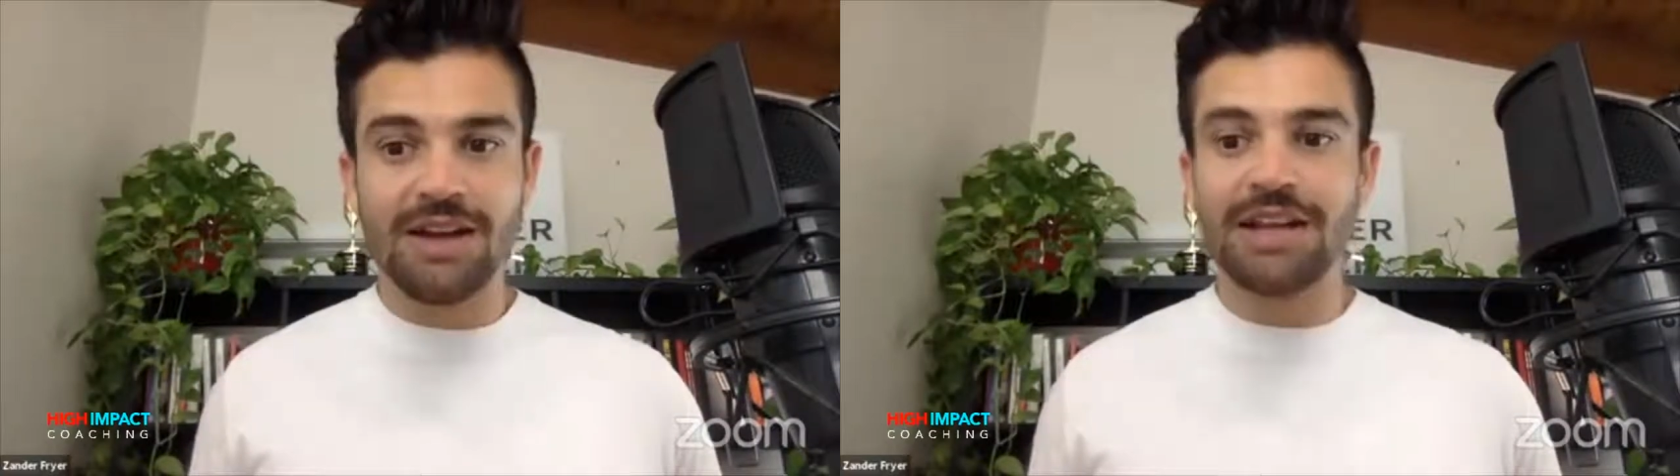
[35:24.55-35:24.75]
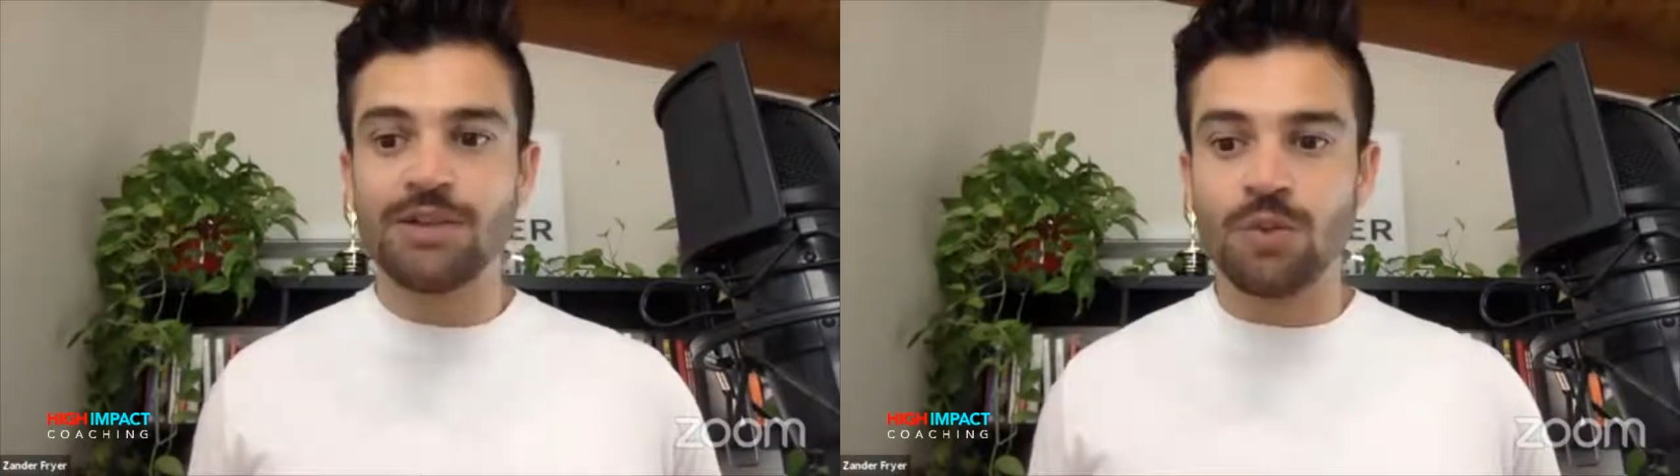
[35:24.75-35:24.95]

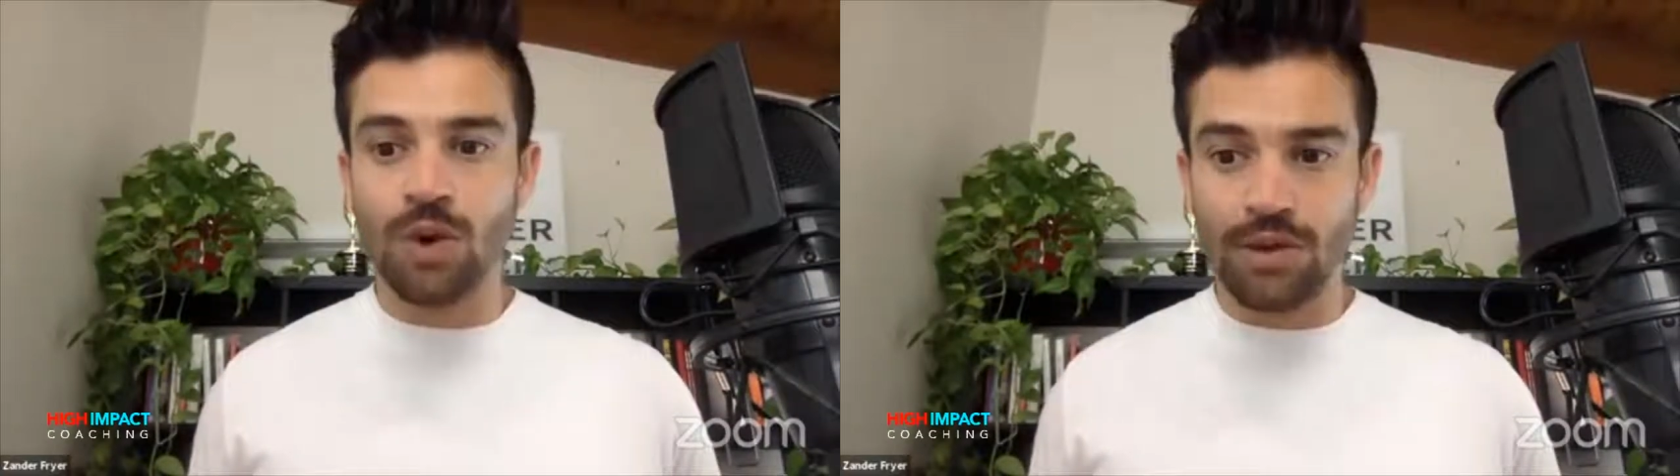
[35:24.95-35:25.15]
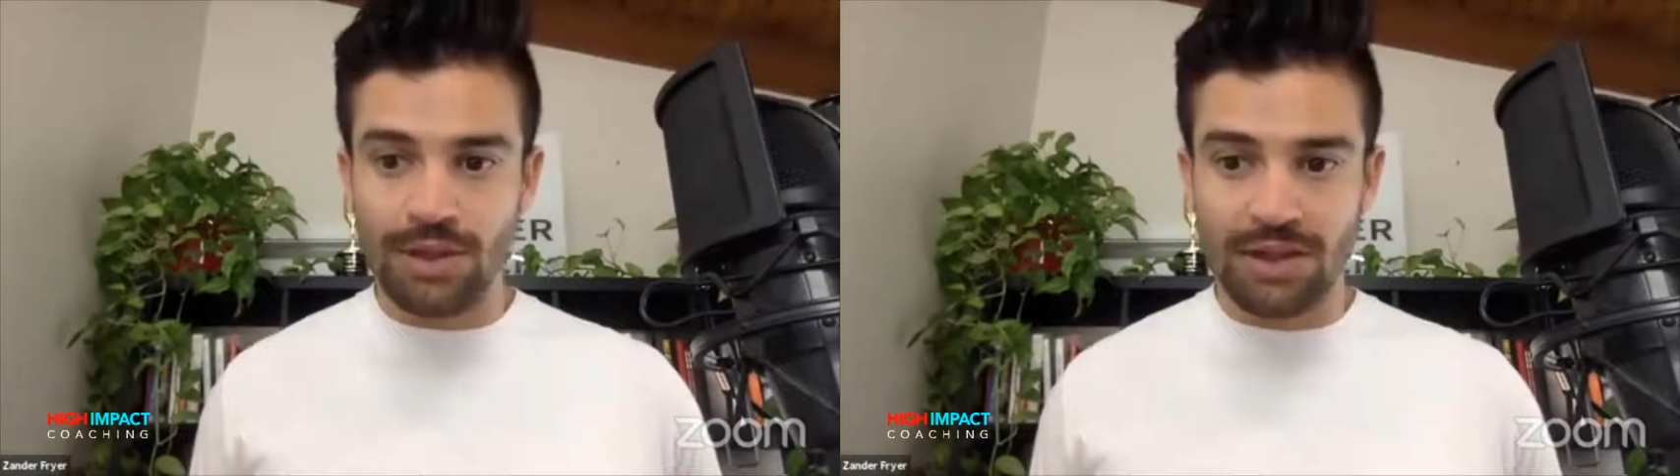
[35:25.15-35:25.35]
it's
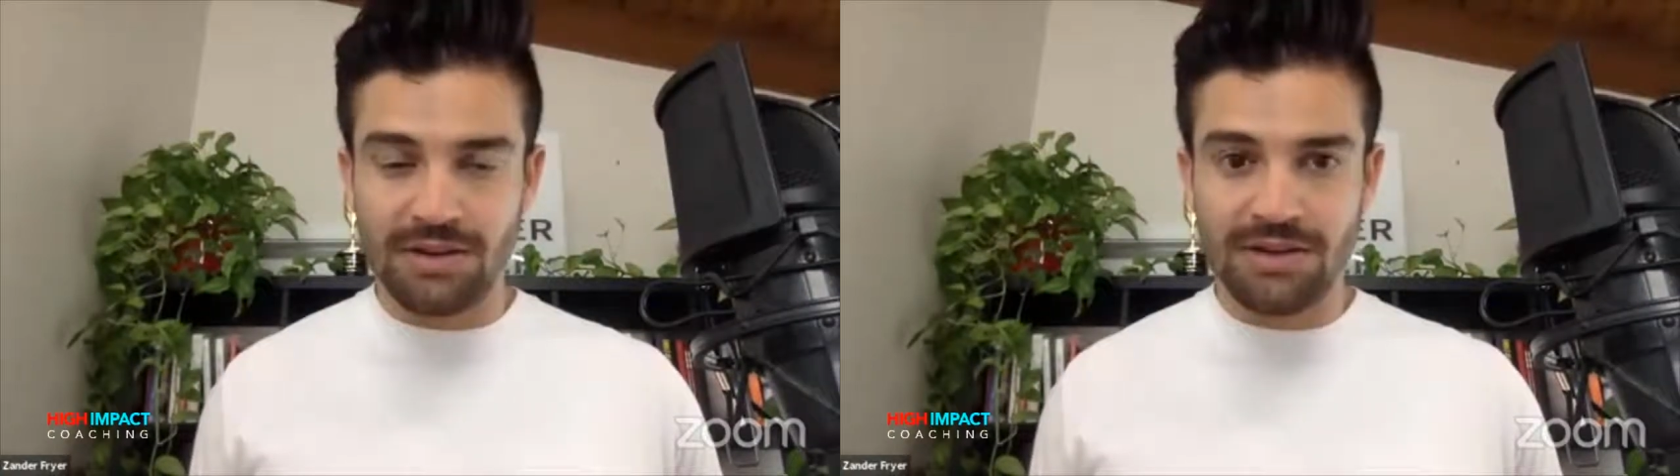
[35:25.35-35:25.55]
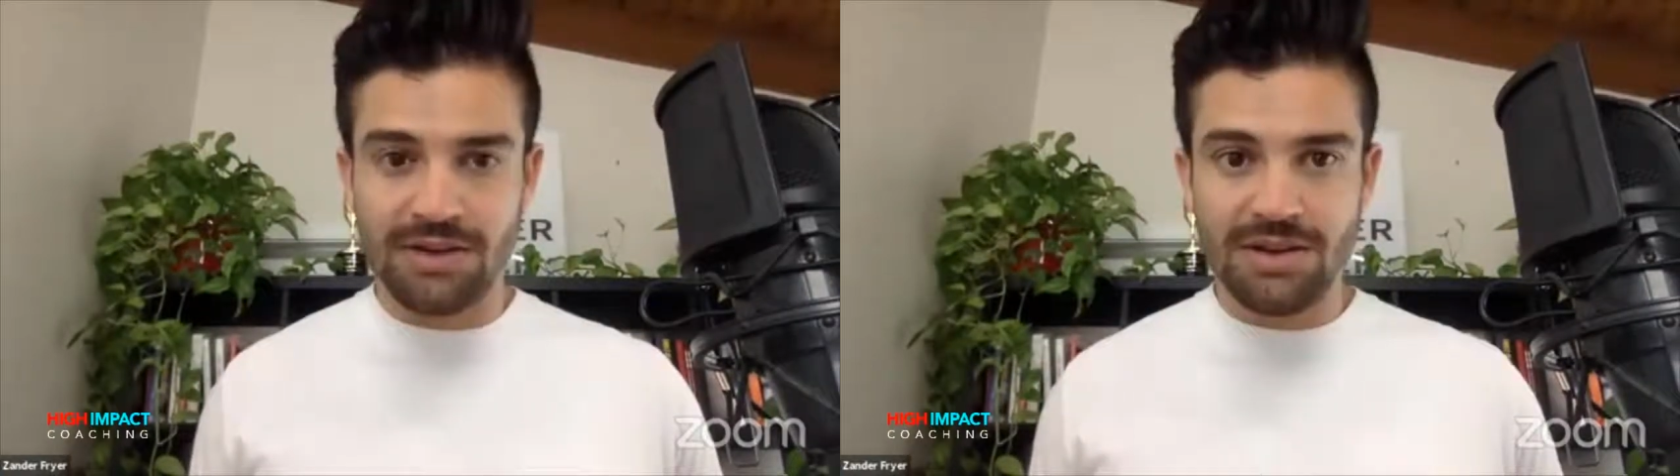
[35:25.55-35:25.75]
worth it
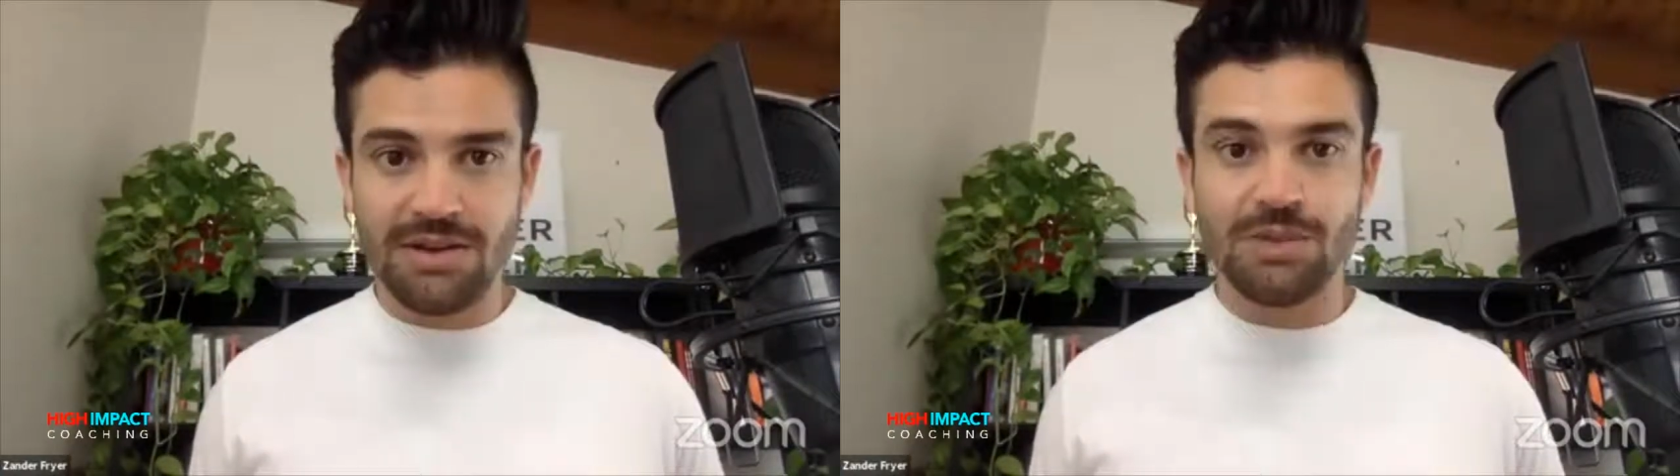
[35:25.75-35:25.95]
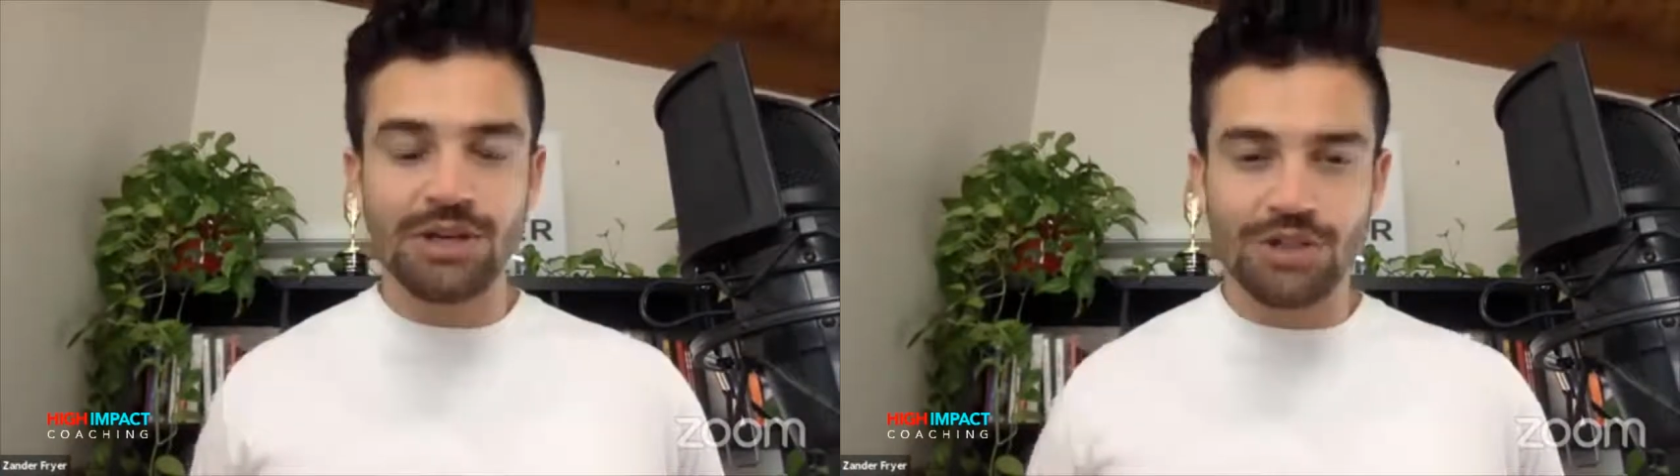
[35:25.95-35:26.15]

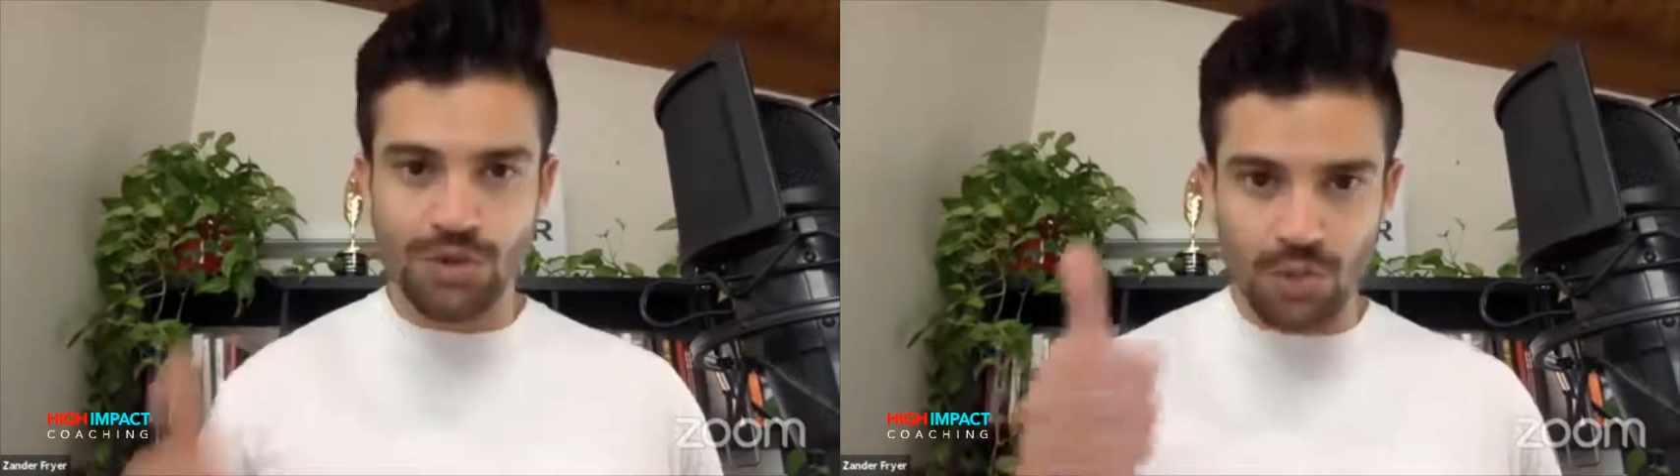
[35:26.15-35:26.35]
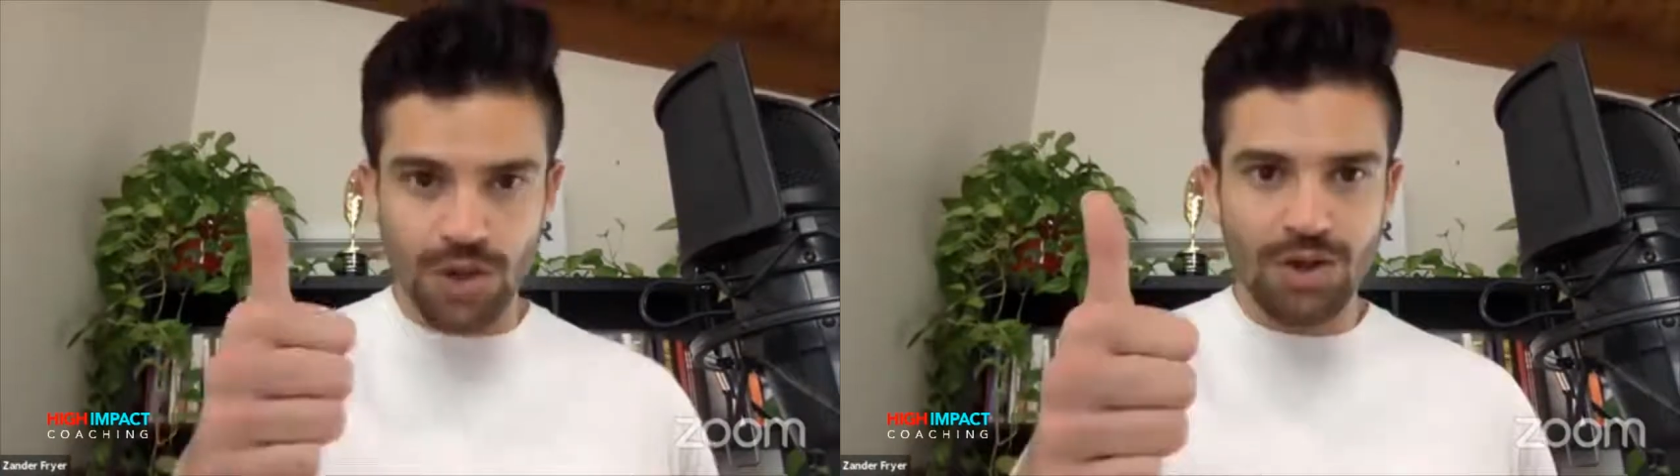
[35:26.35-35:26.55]
because
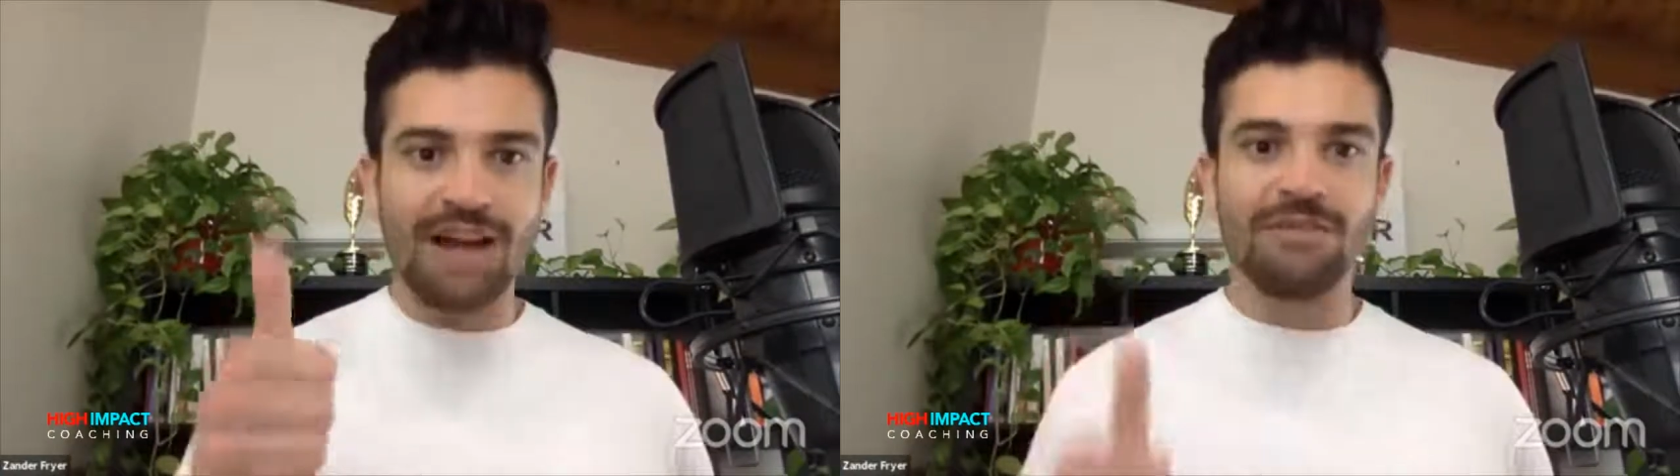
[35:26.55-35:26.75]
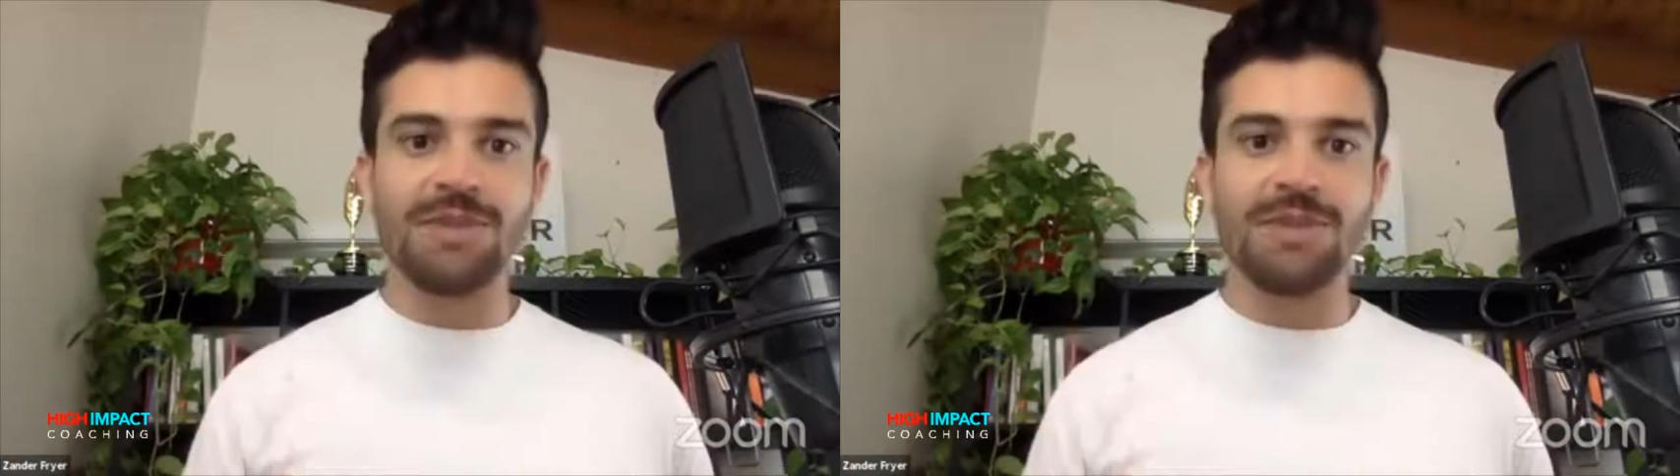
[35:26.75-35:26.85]
you will have